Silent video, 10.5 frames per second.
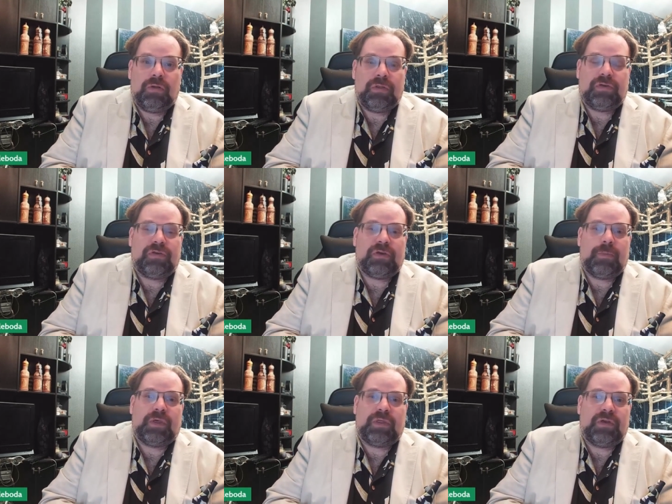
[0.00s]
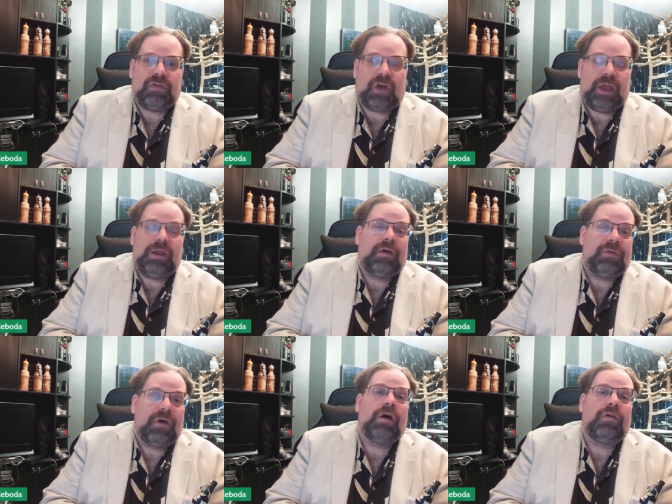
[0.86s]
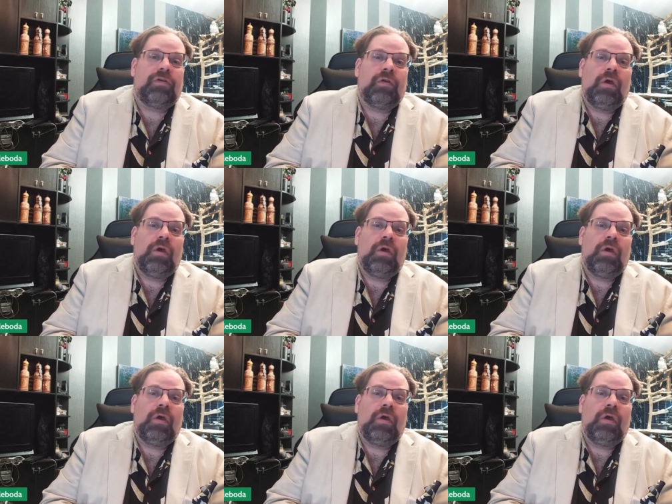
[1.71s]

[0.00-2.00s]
And this is something that China does